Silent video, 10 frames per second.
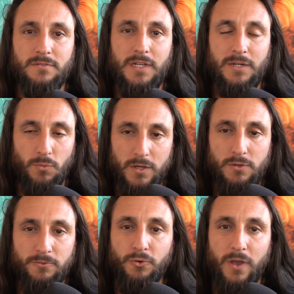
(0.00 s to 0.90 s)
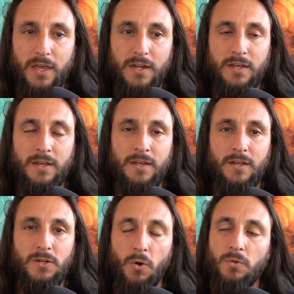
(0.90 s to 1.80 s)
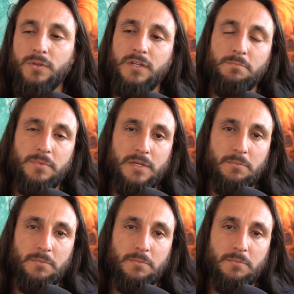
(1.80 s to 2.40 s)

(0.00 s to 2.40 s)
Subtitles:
and what you've created, only to be